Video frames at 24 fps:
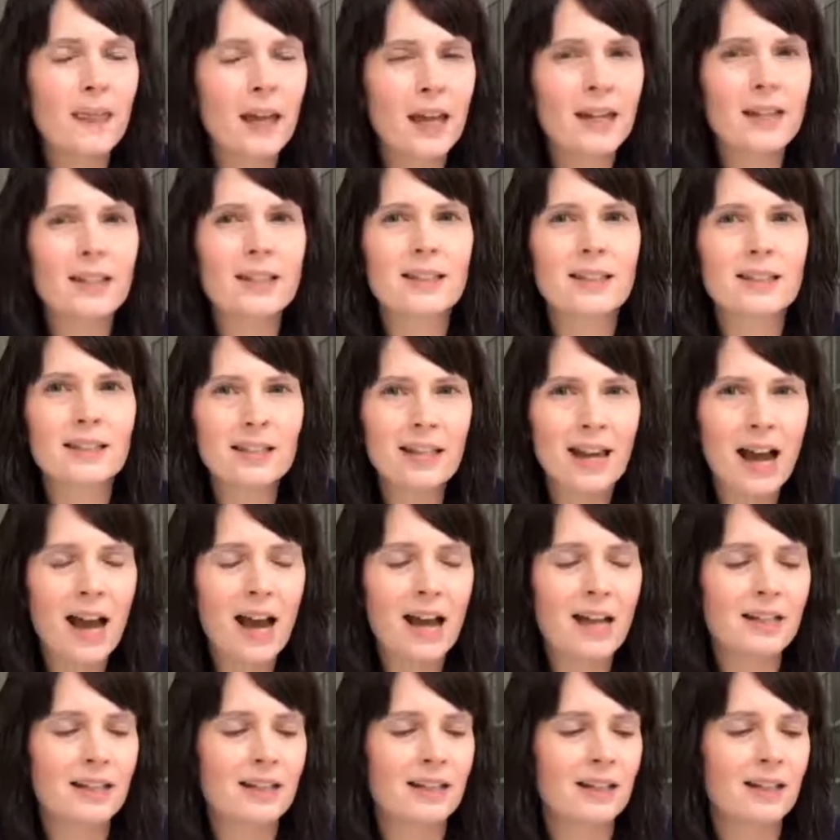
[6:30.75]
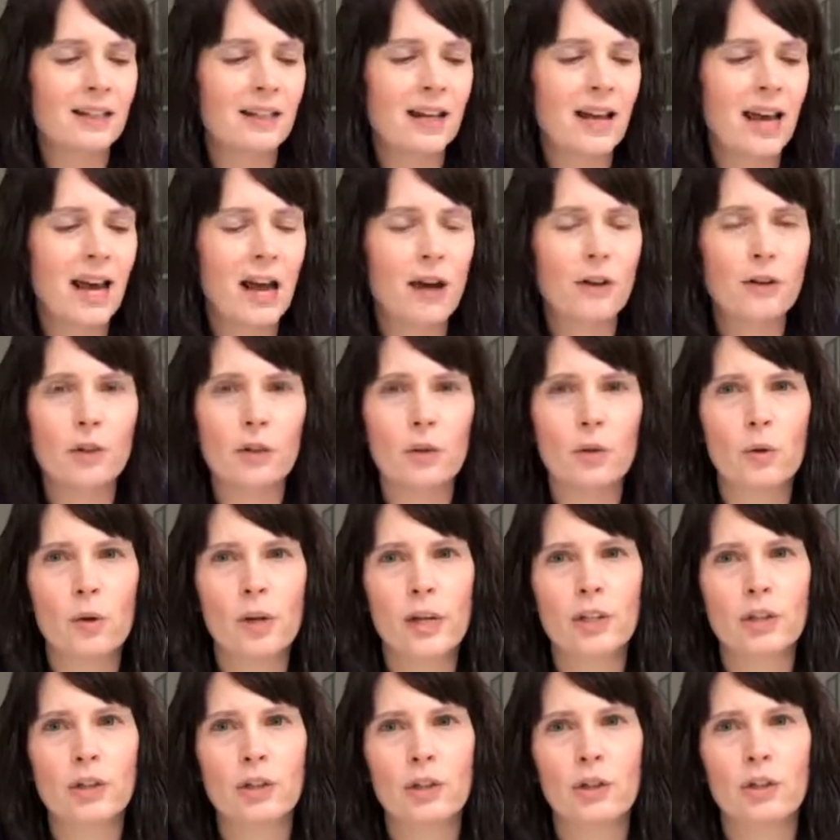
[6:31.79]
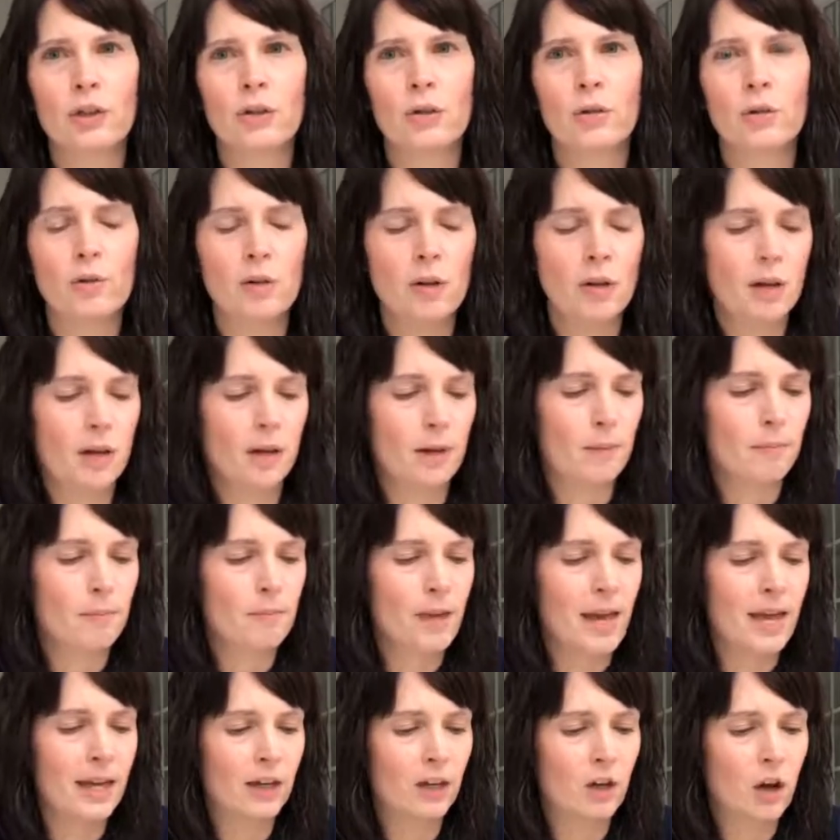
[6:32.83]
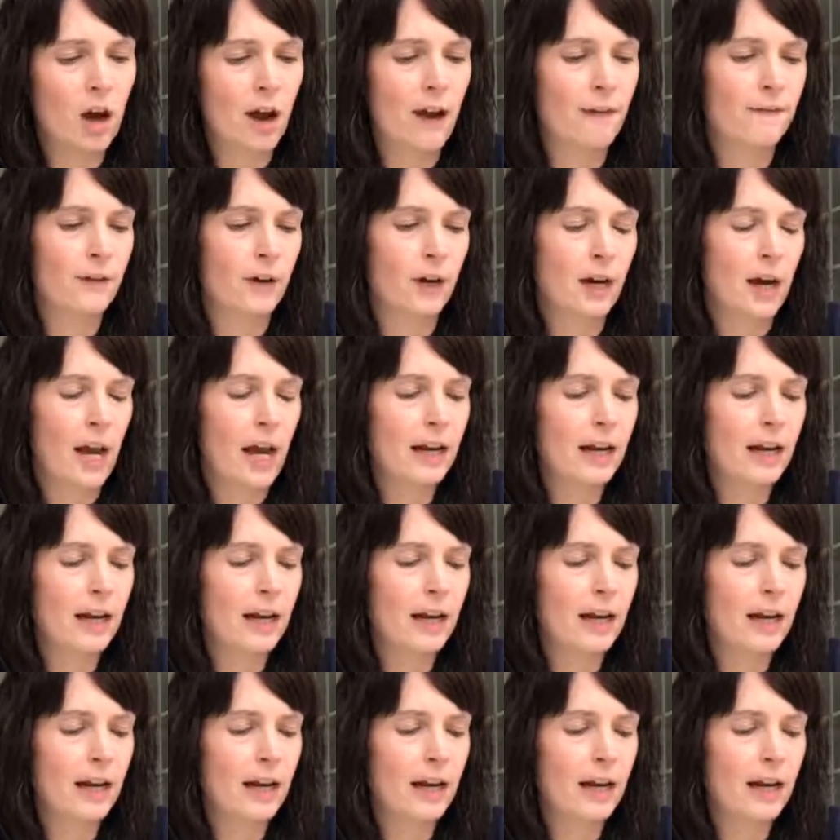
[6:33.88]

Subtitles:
that is not how you're going to make an offer.